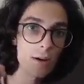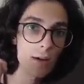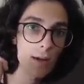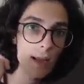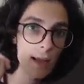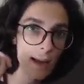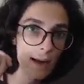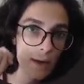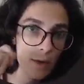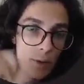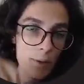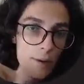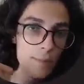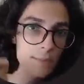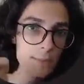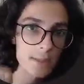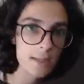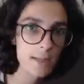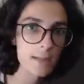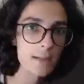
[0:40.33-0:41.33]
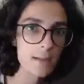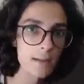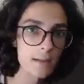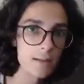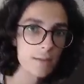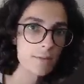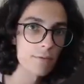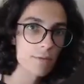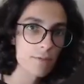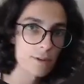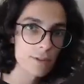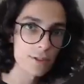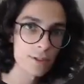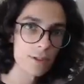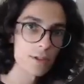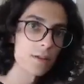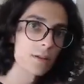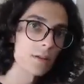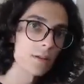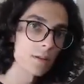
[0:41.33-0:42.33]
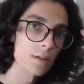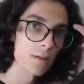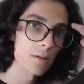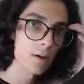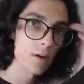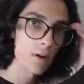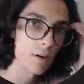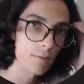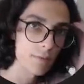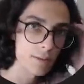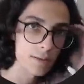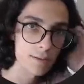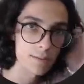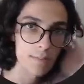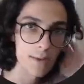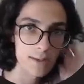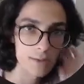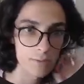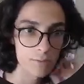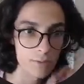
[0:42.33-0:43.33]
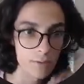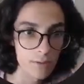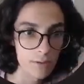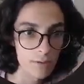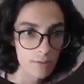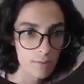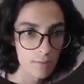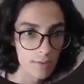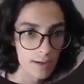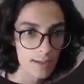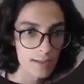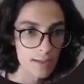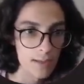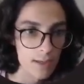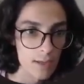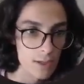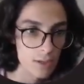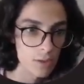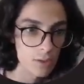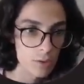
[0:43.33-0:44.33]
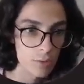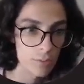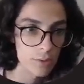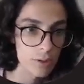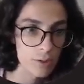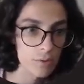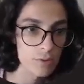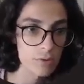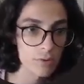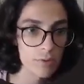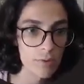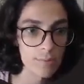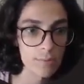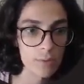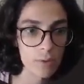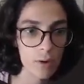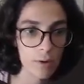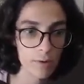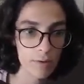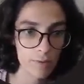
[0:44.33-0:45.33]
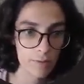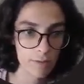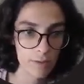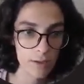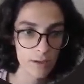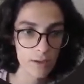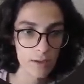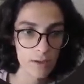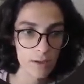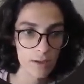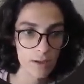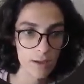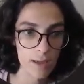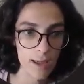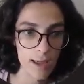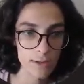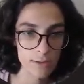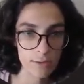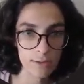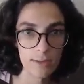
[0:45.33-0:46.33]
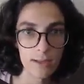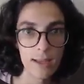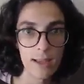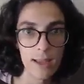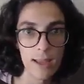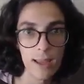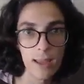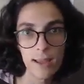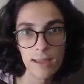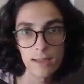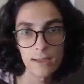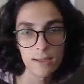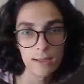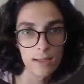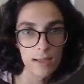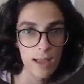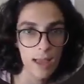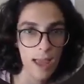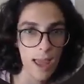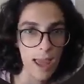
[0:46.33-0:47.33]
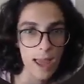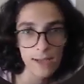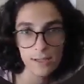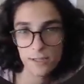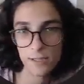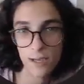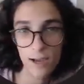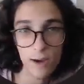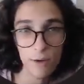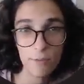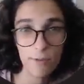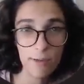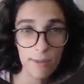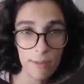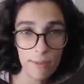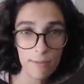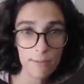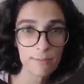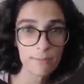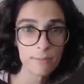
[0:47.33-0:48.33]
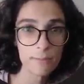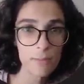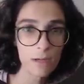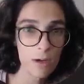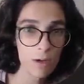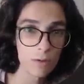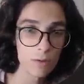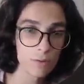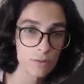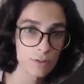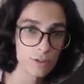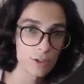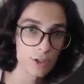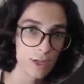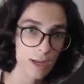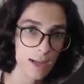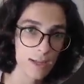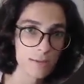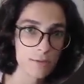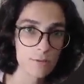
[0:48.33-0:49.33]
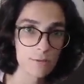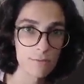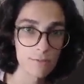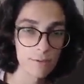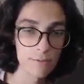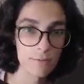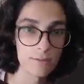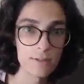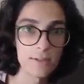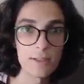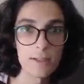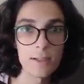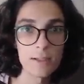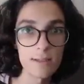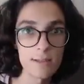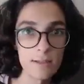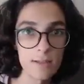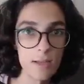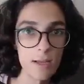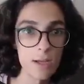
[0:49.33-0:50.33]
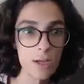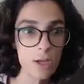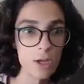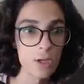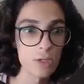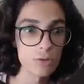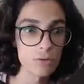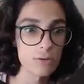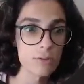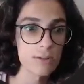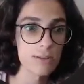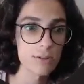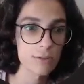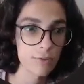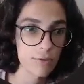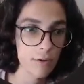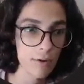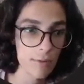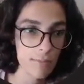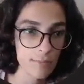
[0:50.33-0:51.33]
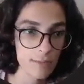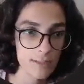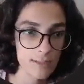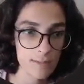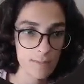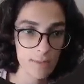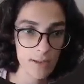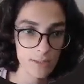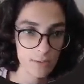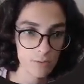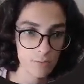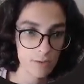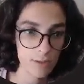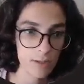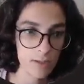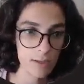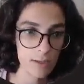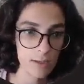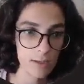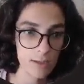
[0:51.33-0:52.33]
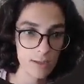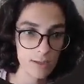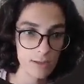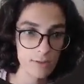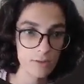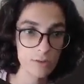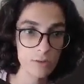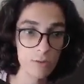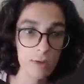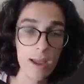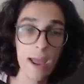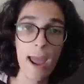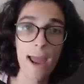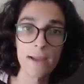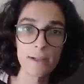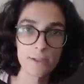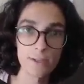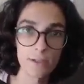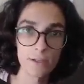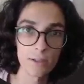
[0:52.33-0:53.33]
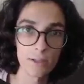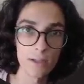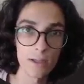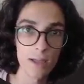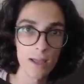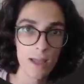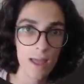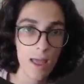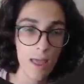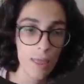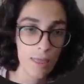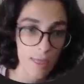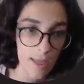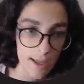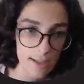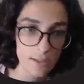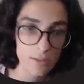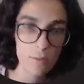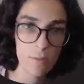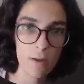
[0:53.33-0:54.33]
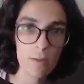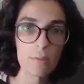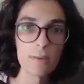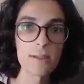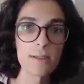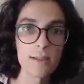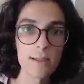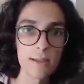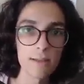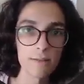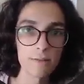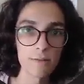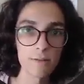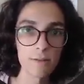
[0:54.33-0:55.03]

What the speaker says: encrypted version of this password, right? So we use cryptography, actually a hash algorithm called SHA-256, to transform this password into a hash. And that's what we save.